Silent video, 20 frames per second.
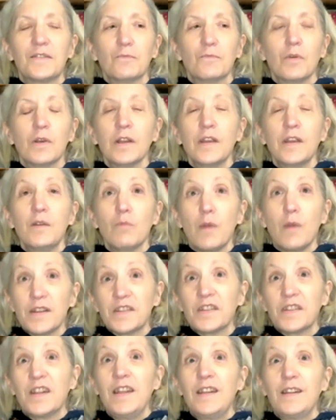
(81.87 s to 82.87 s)
really
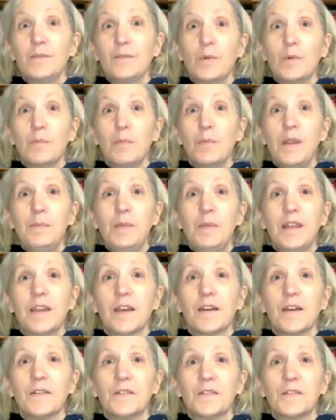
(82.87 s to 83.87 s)
resonated with me
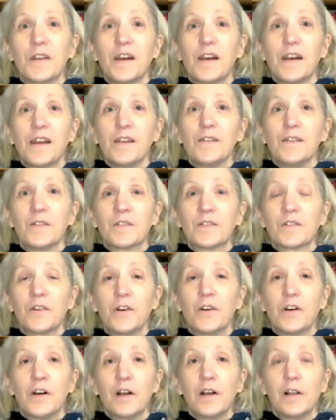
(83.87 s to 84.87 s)
because I
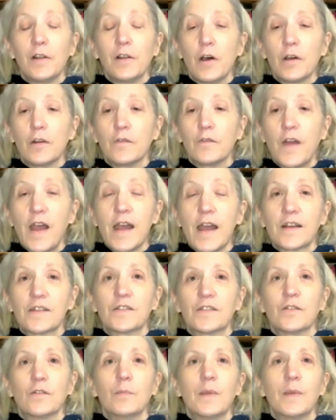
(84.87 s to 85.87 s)
saw a lot of acts
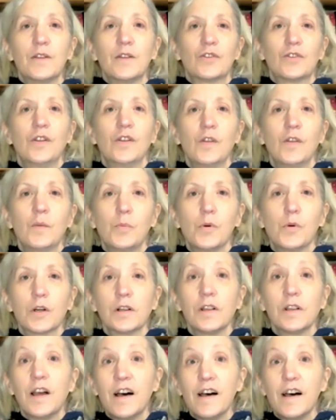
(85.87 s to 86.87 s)
that are mentioned in the book
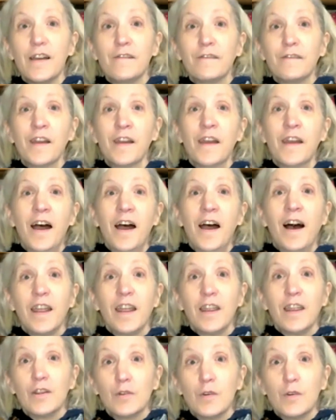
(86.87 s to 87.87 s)
live. I
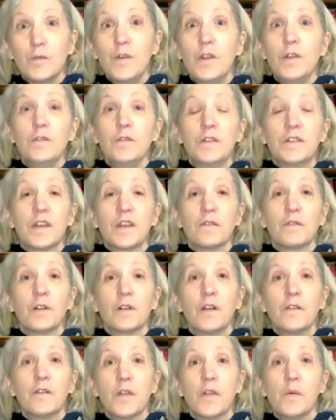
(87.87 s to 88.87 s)
interviewed
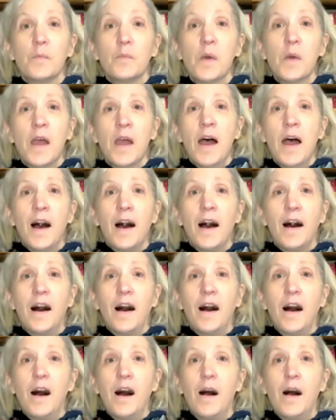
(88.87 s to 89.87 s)
several of them.
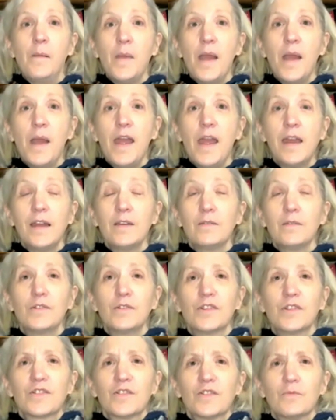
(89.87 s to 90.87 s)
And it
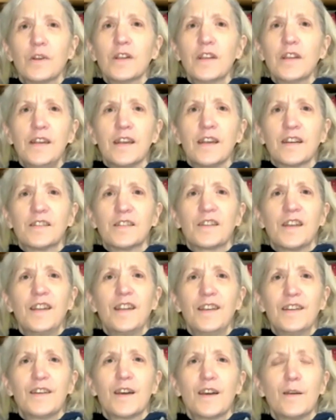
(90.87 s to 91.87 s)
was just a really
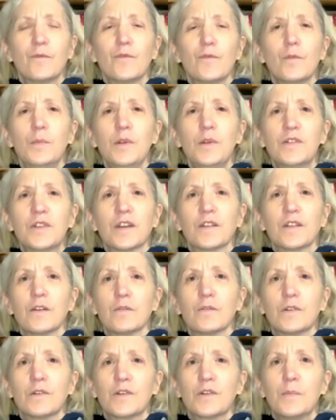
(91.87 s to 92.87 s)
exciting time for music. There
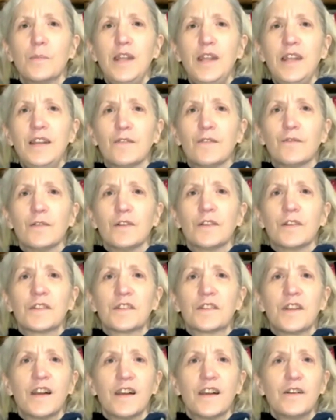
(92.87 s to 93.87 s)
were so many different
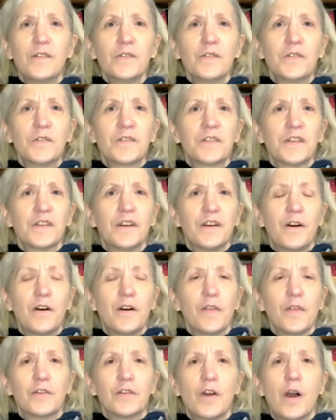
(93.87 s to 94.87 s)
styles
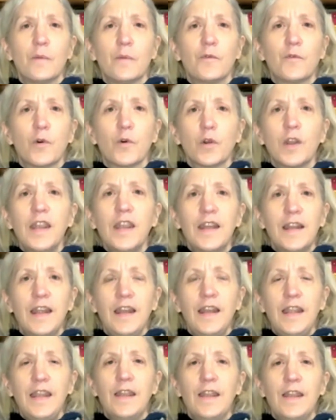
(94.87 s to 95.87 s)
on the top 40 at
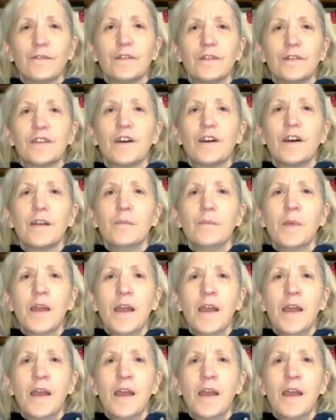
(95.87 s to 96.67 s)
any given time.